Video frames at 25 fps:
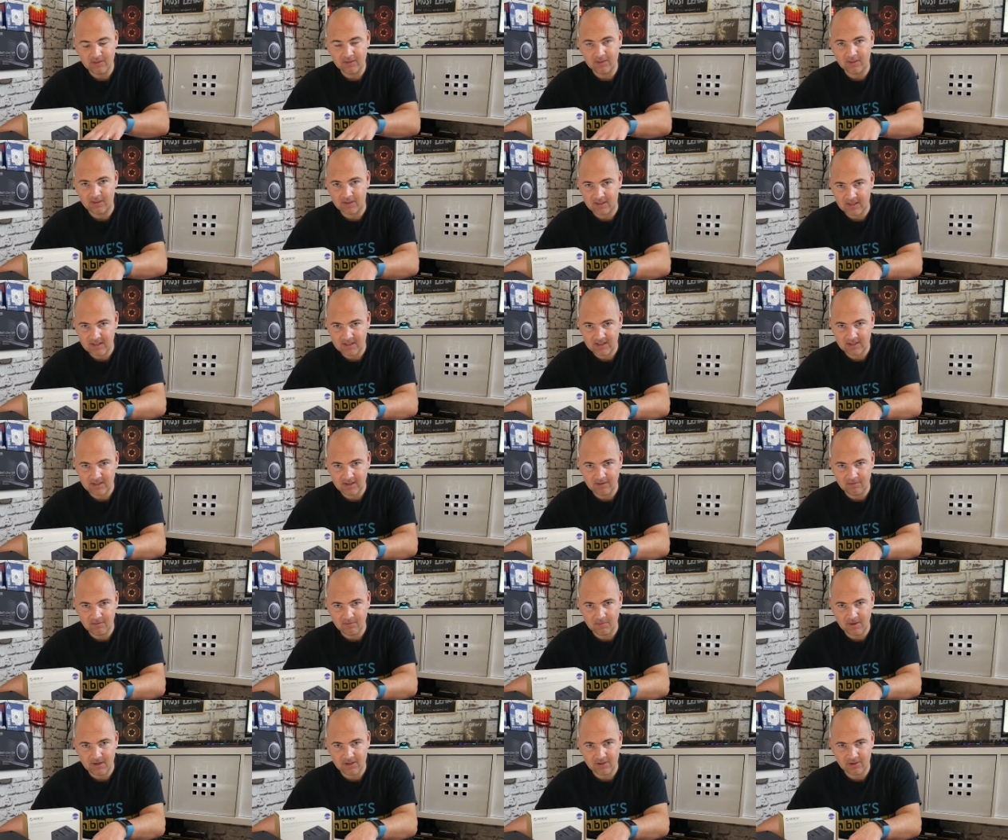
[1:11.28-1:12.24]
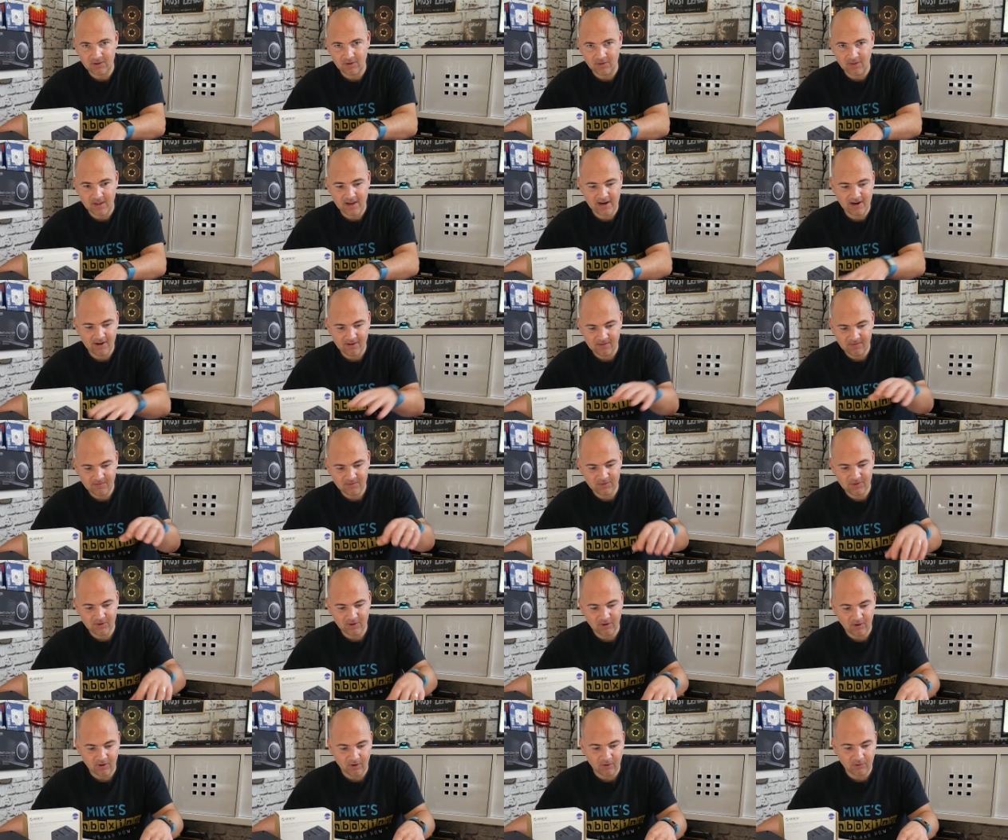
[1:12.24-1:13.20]
the disk information on there
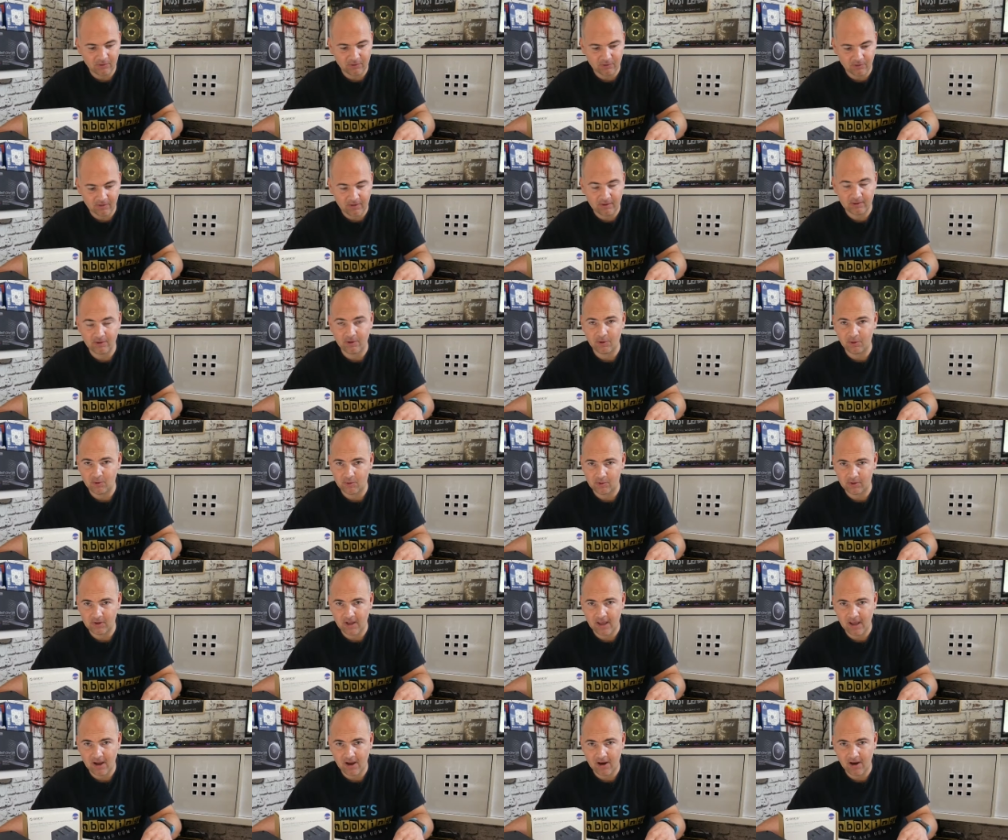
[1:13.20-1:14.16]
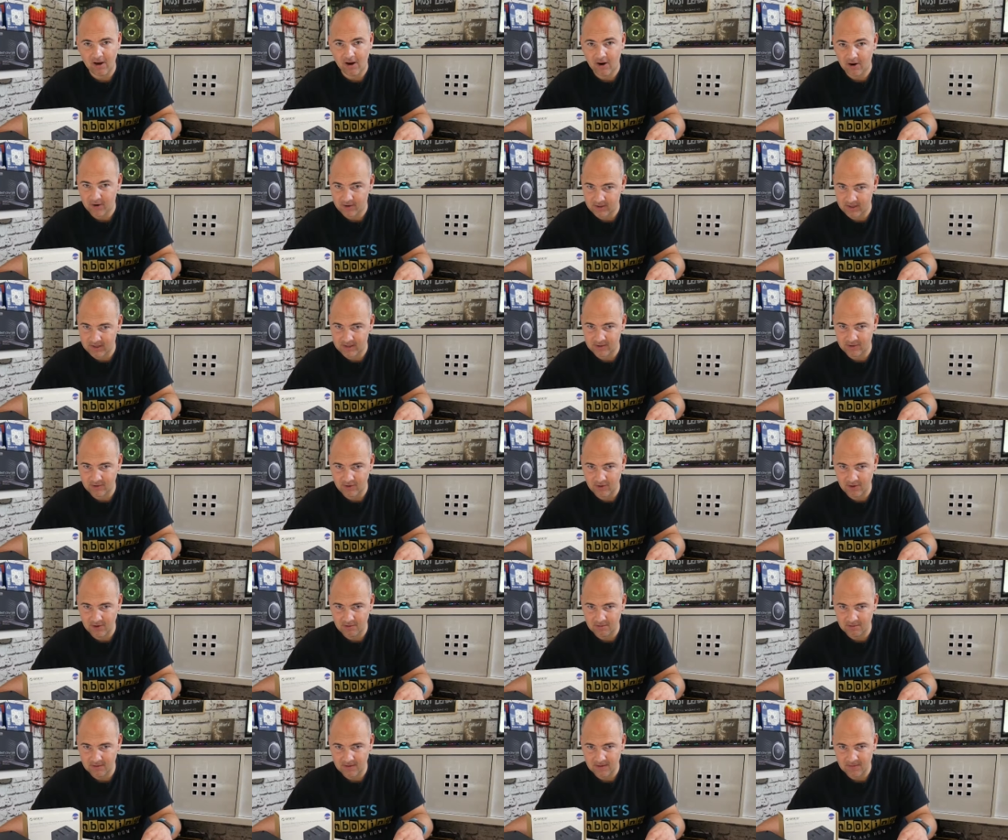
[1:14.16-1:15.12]
onto this old hard disk
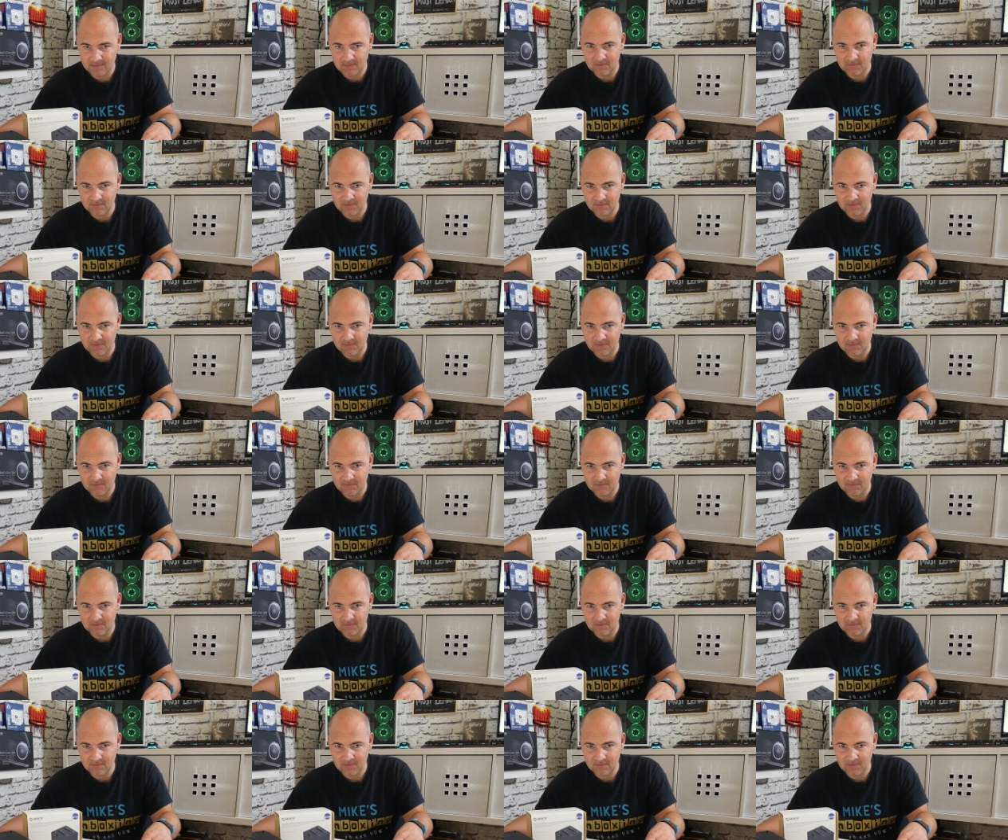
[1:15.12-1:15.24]
drive.